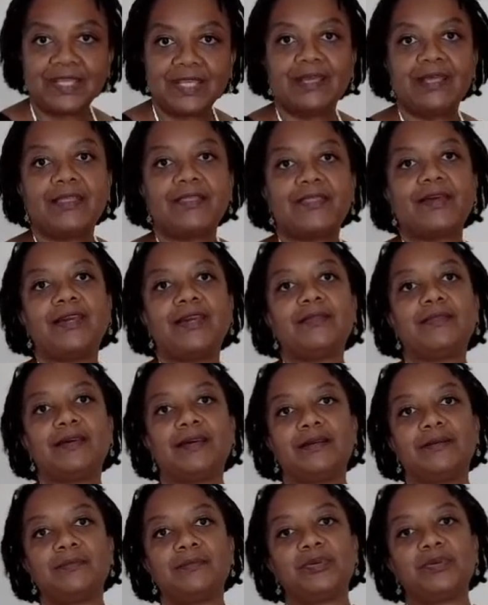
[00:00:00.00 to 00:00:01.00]
they
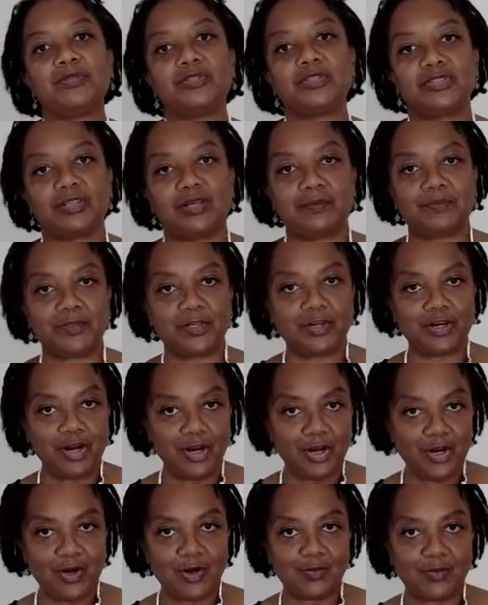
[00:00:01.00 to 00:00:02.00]
then pushed up the
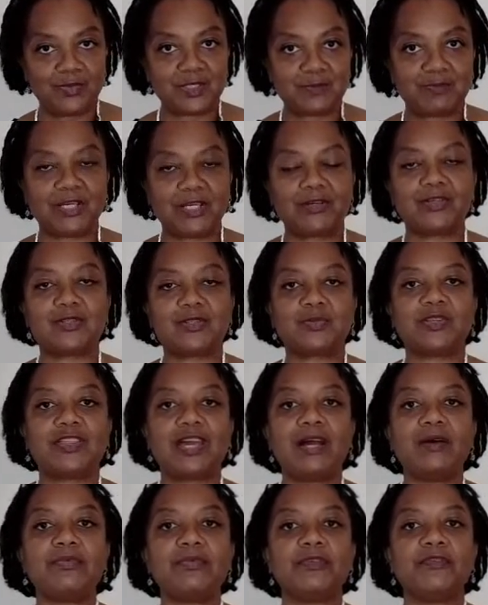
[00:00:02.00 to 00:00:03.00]
carbs, because
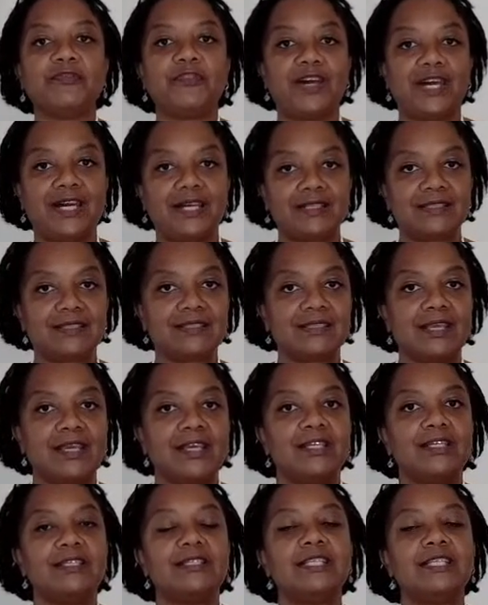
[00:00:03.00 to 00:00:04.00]
without the fats,
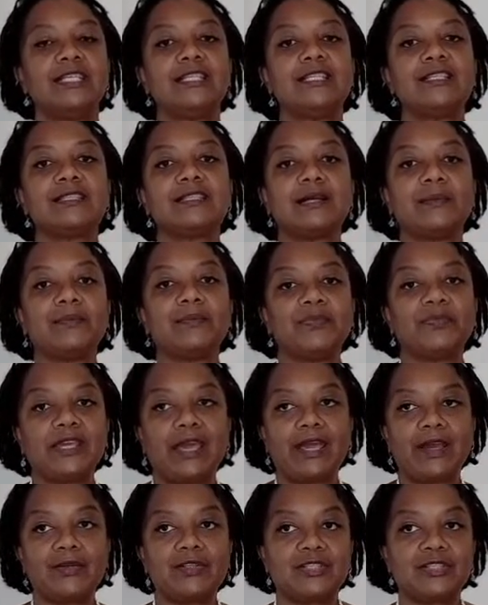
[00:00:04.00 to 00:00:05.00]
you needed something
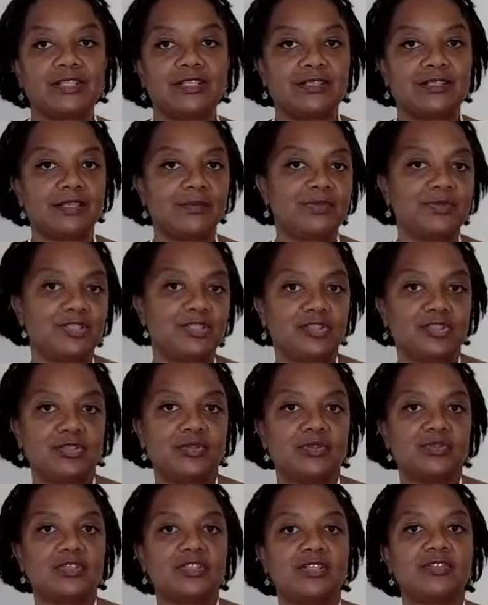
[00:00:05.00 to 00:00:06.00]
else to
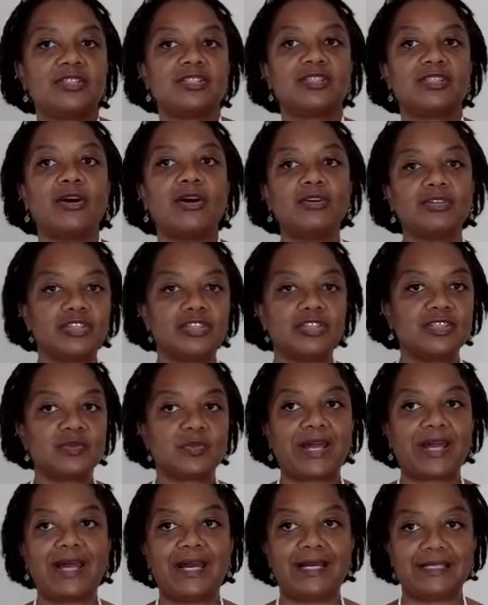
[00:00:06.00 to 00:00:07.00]
substitute. So starches were
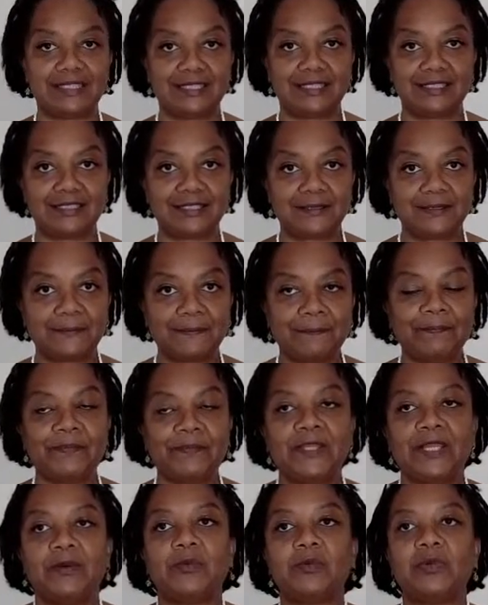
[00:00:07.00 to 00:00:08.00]
added,
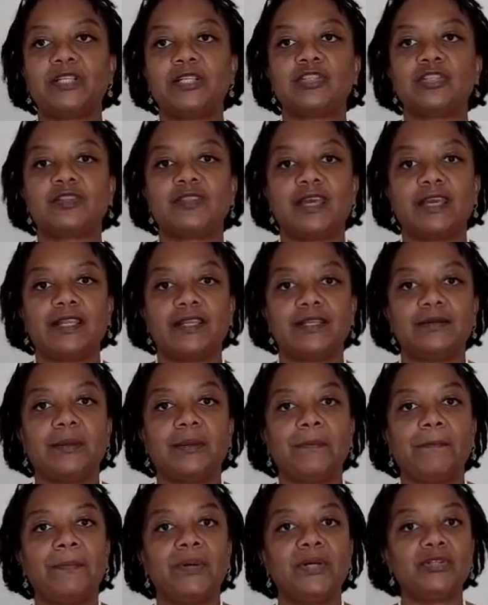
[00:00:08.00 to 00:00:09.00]
which then
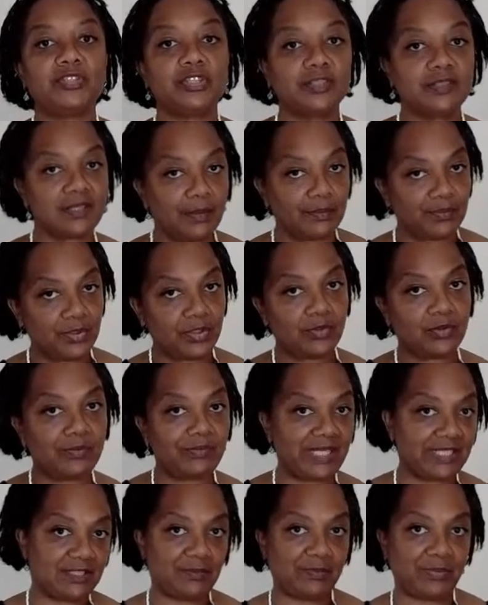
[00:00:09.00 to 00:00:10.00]
pushes up your
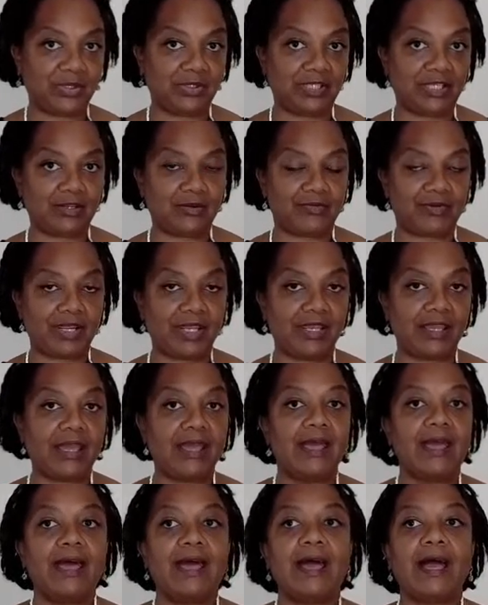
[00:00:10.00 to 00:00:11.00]
metabolic rate.
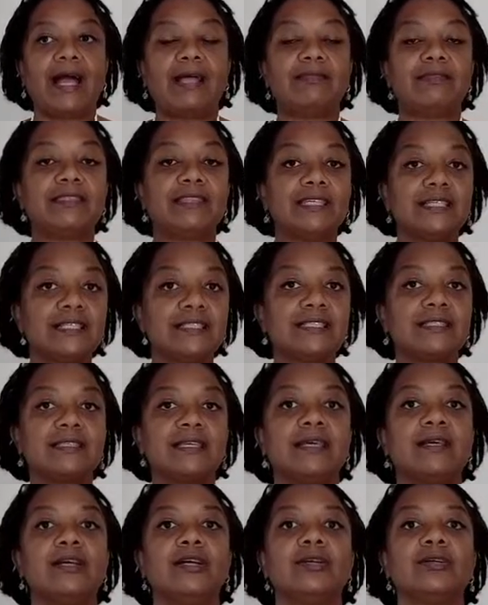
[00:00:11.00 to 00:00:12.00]
And this
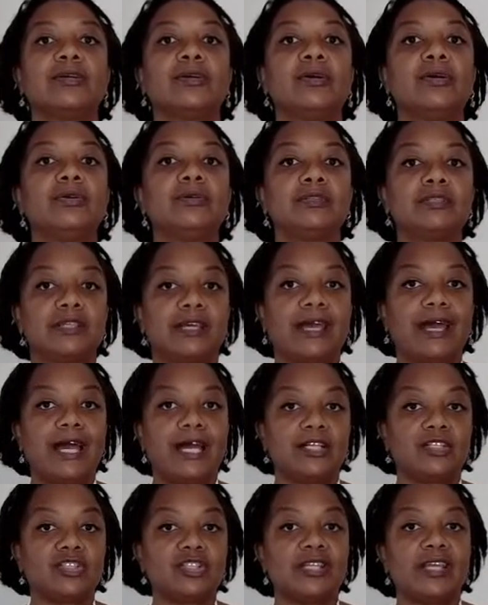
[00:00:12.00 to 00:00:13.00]
could
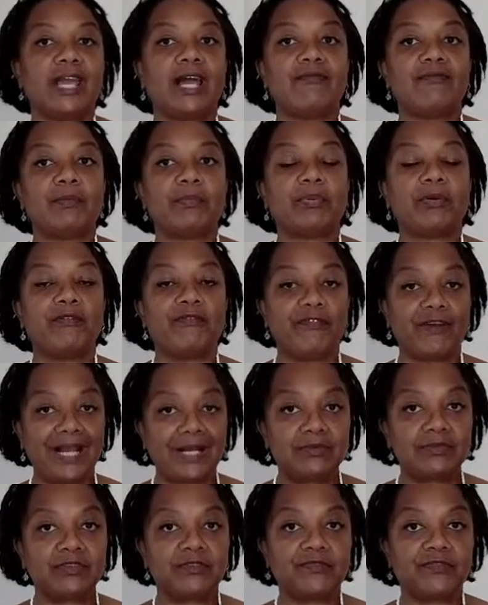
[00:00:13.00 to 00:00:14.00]
actually have a
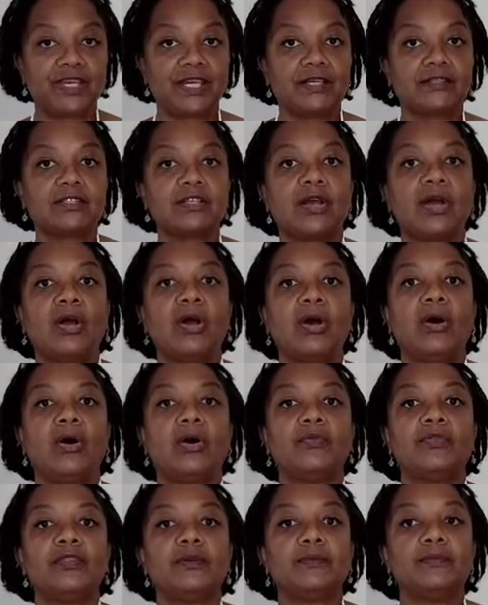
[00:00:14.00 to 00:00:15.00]
profound effect
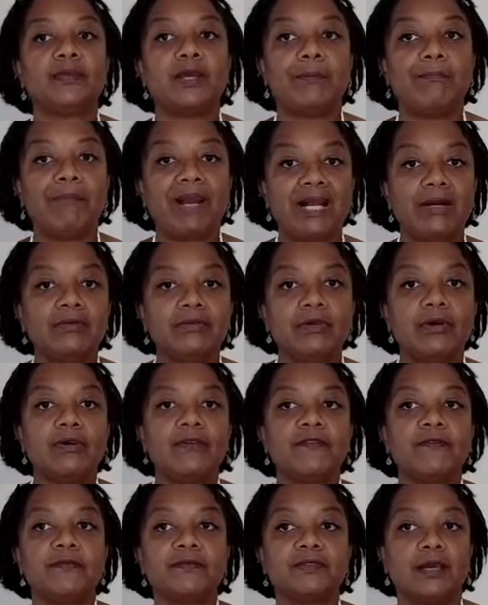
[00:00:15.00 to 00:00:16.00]
on the amount
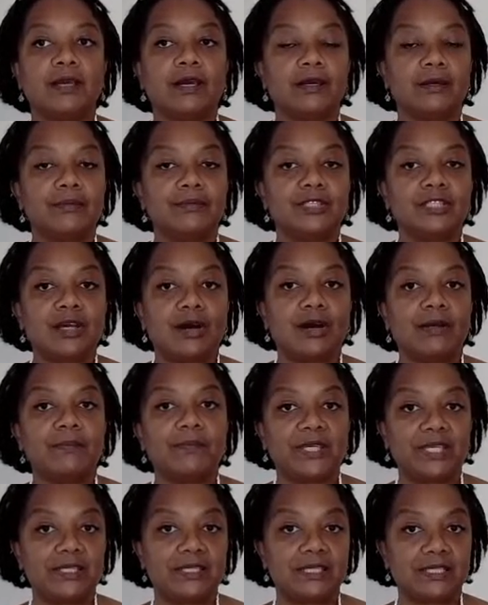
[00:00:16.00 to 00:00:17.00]
of
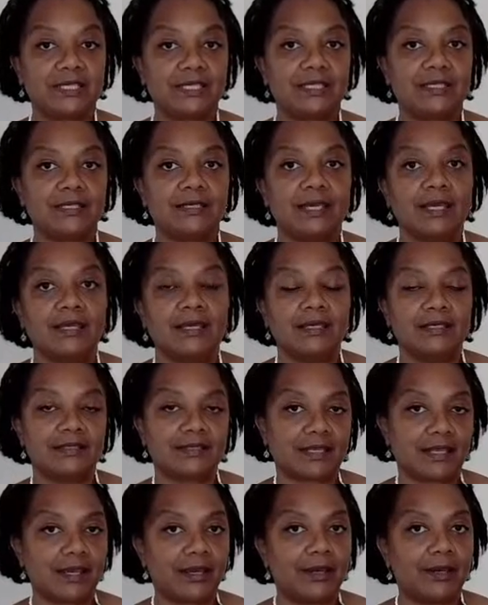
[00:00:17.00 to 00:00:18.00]
diabetes
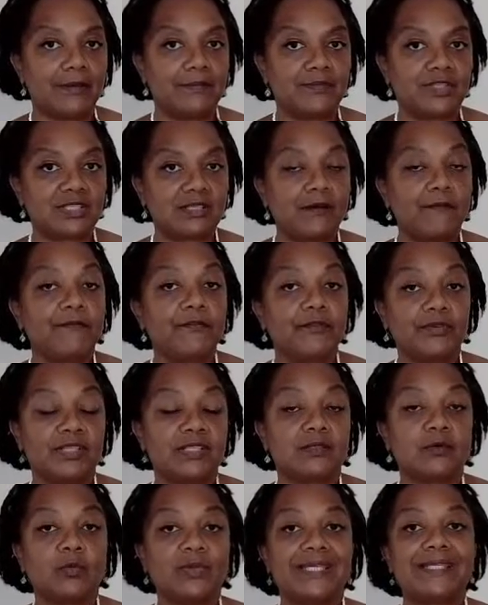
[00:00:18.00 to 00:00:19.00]
sufferers
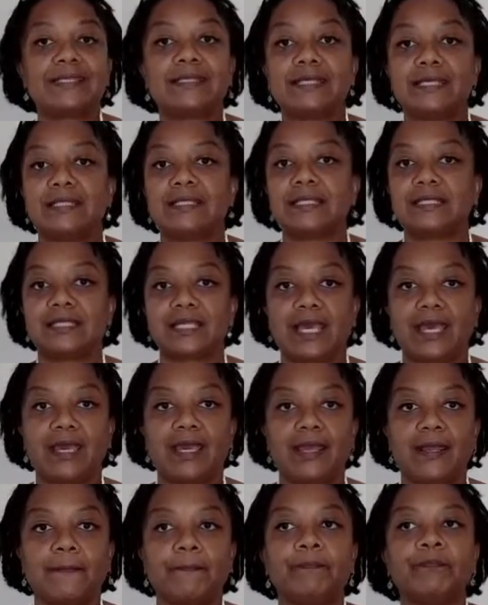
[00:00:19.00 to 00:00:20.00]
that we see
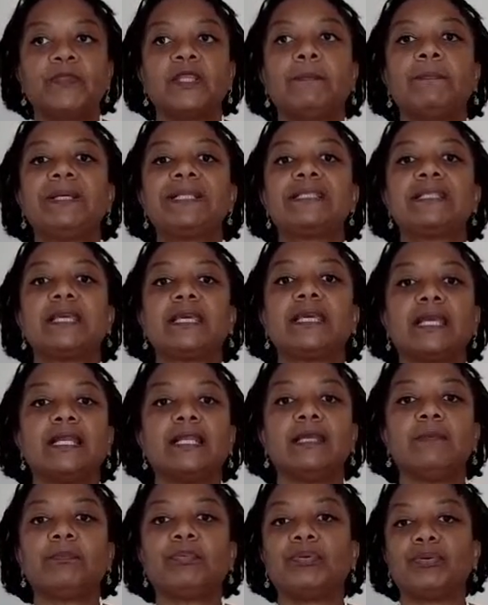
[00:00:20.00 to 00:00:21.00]
today,
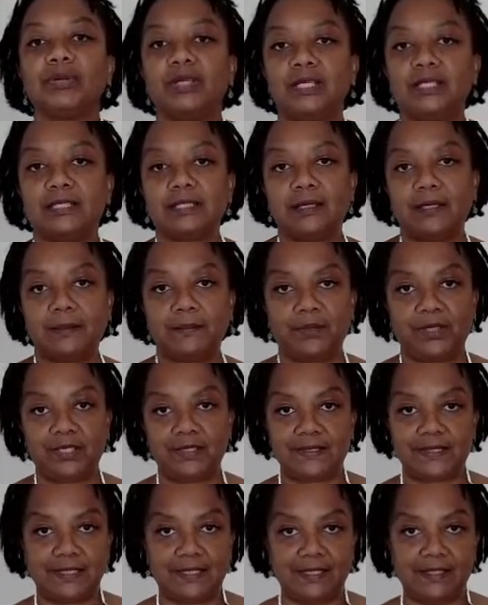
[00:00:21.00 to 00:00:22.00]
particularly
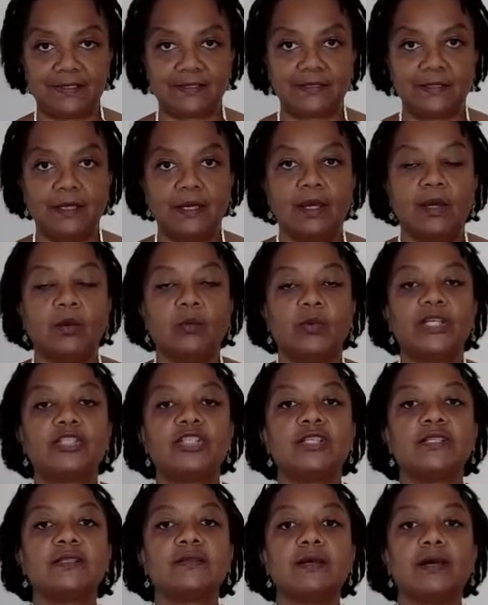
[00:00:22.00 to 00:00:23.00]
pre-diabetes, which
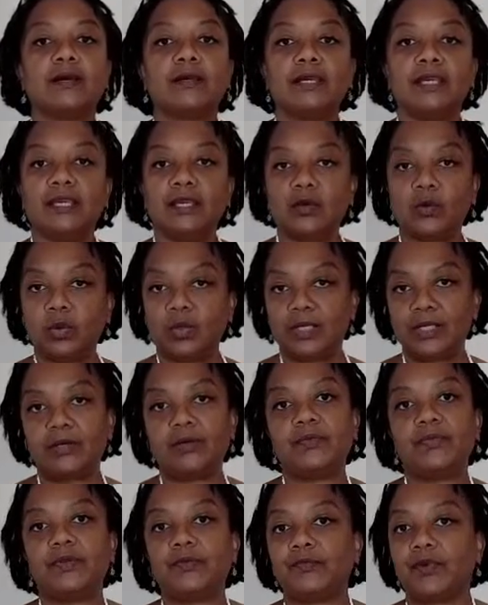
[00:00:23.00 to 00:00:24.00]
is equally
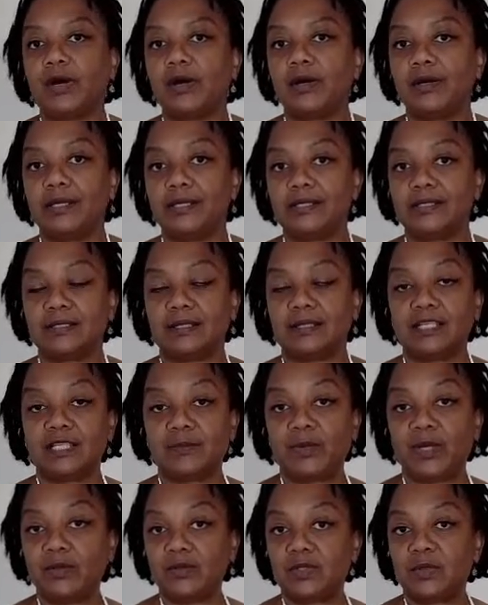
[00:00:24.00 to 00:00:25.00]
on the rise. And I
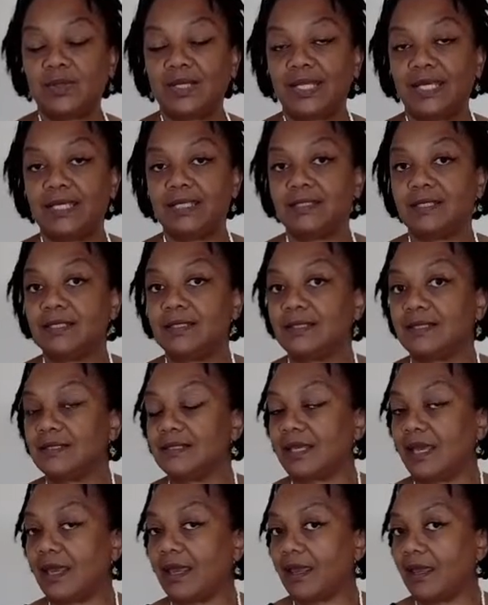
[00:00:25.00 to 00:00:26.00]
spoke to a lady
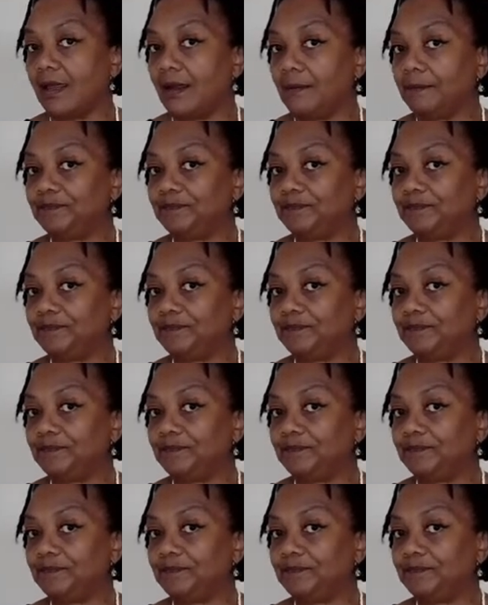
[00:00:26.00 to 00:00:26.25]
today